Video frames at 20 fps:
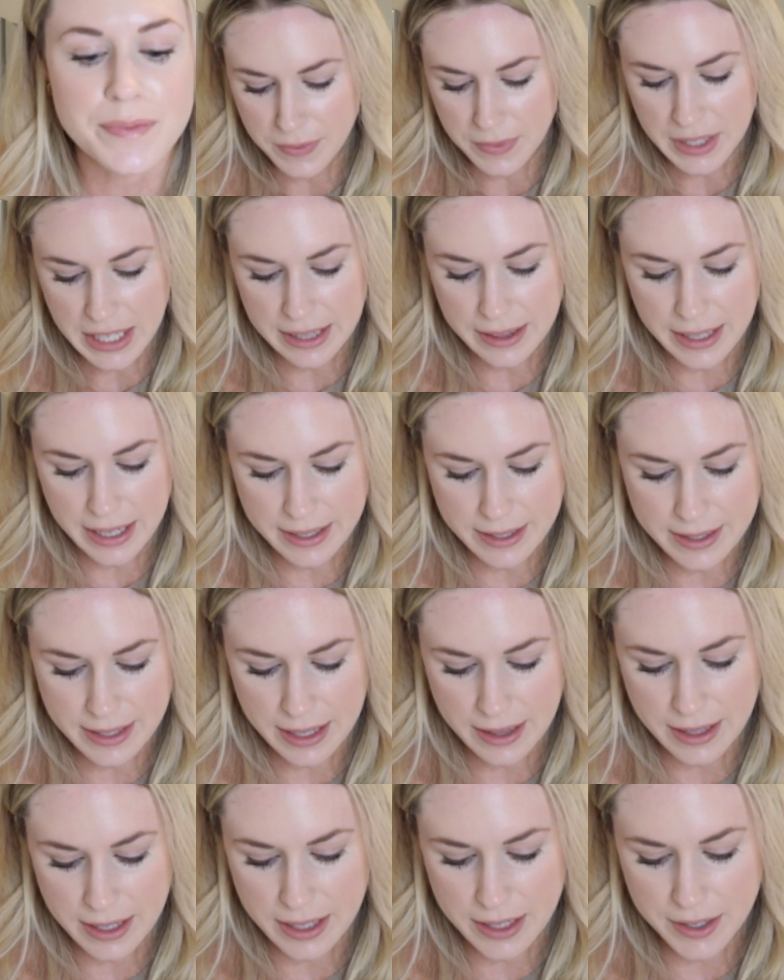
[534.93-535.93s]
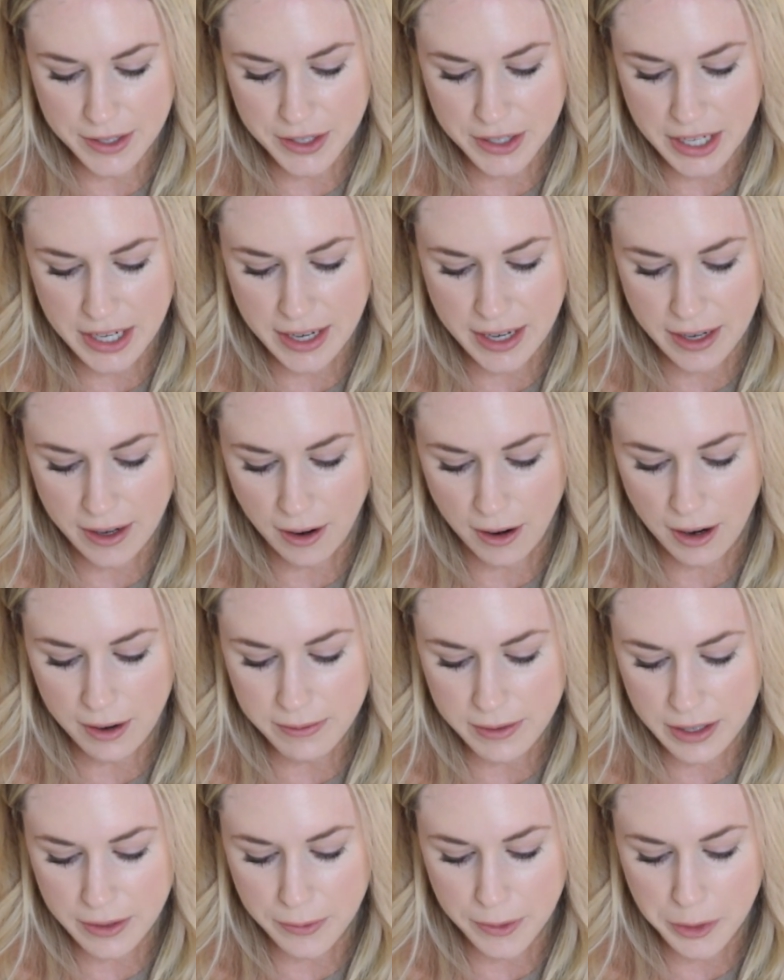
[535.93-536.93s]
And they said that she
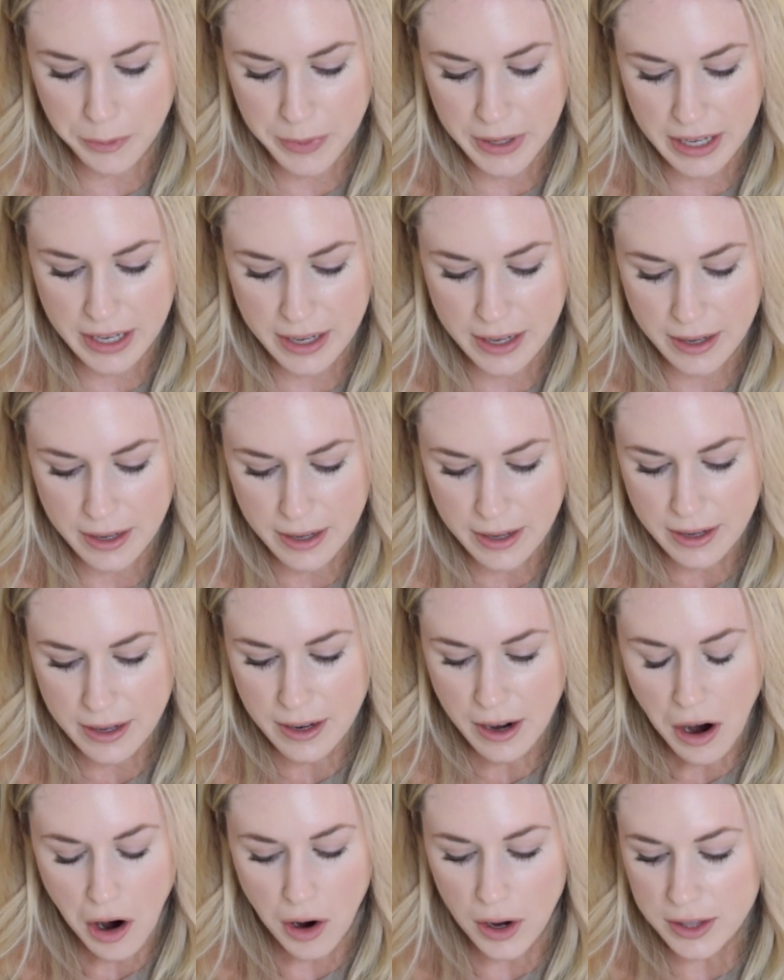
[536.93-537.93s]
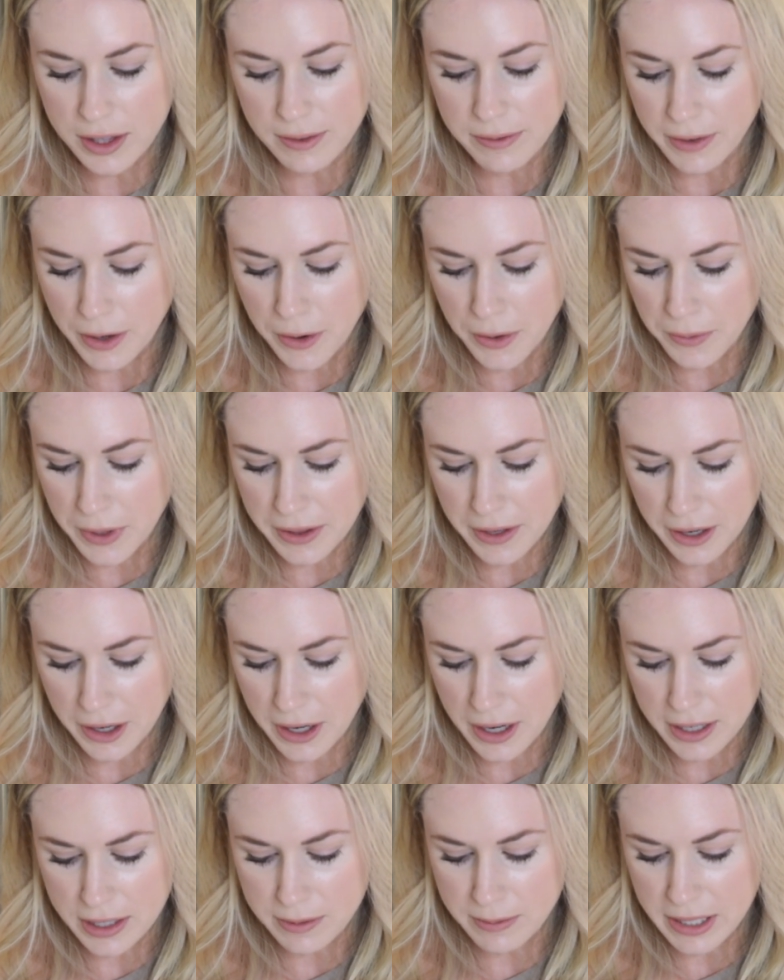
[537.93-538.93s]
often would be on the phone with her
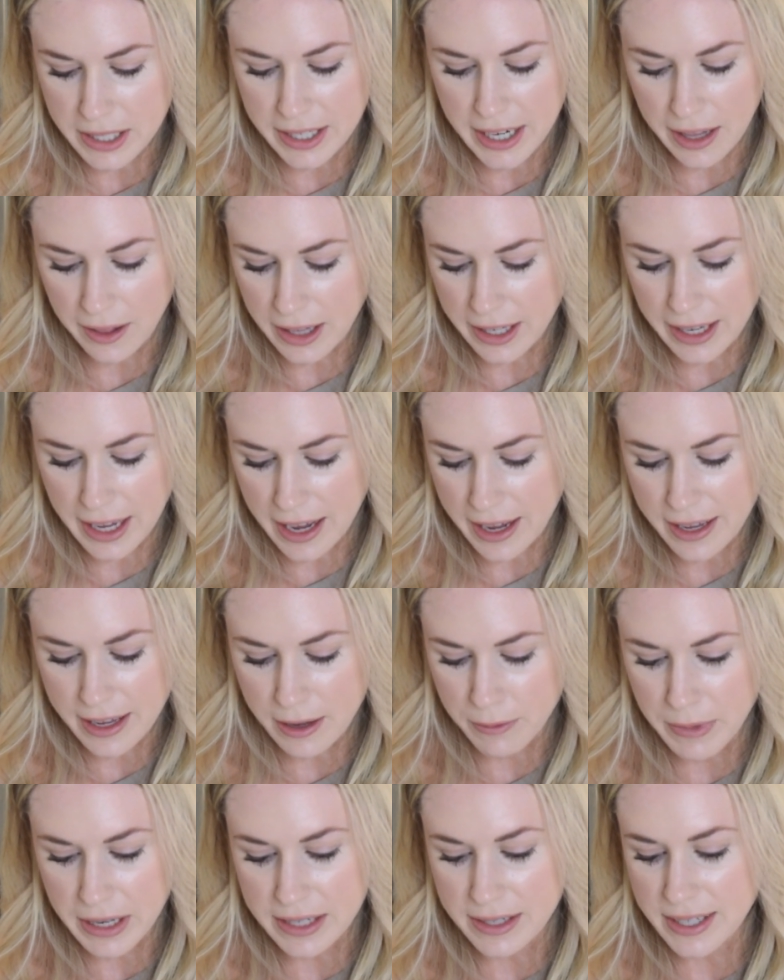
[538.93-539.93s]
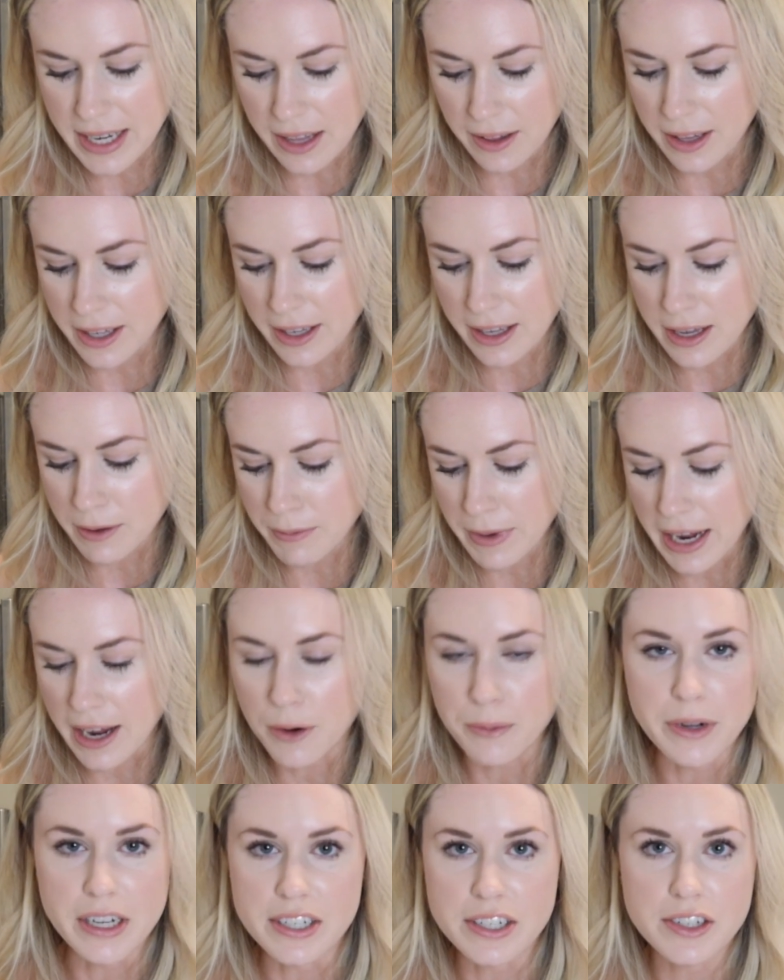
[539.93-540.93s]
husband yelling at him and telling him how
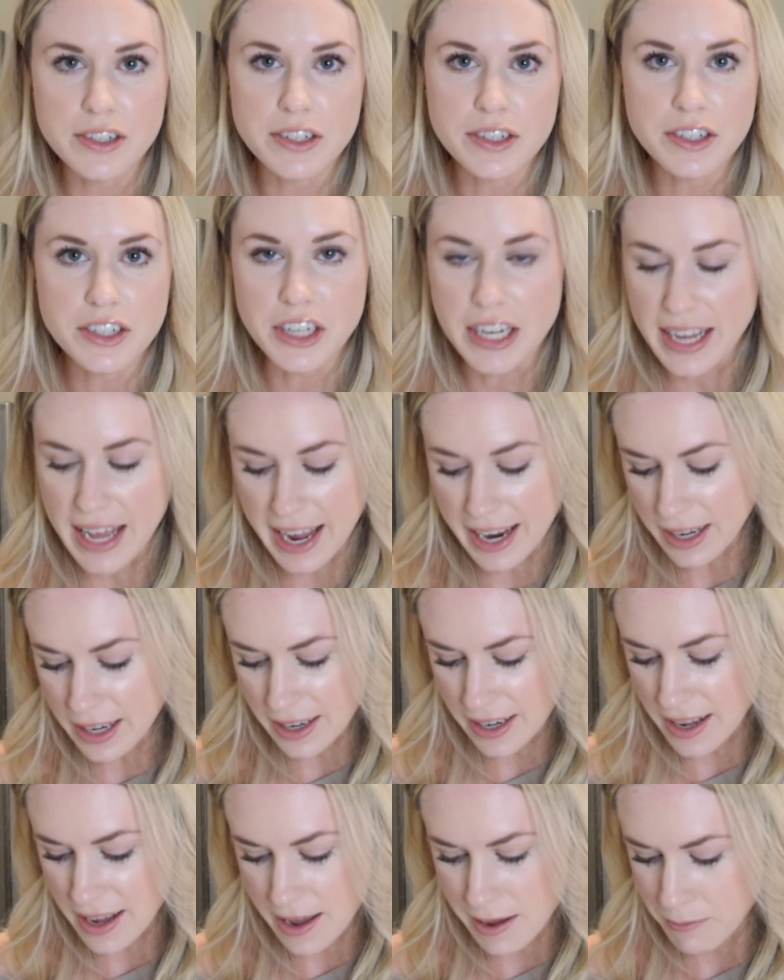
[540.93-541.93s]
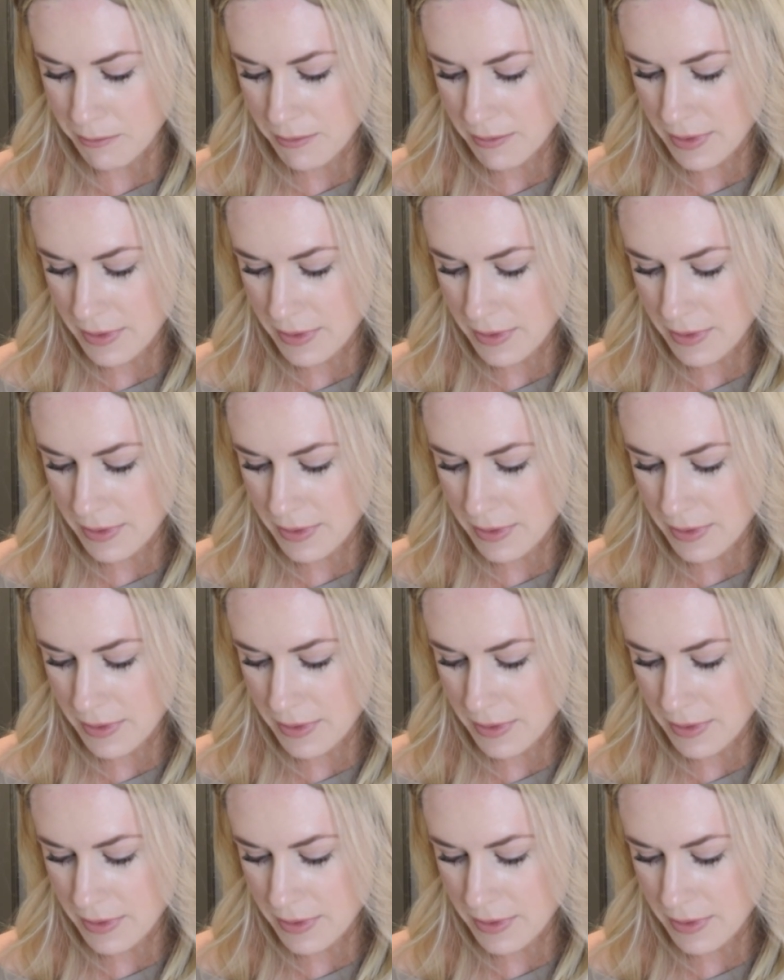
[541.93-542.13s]
much she hated him.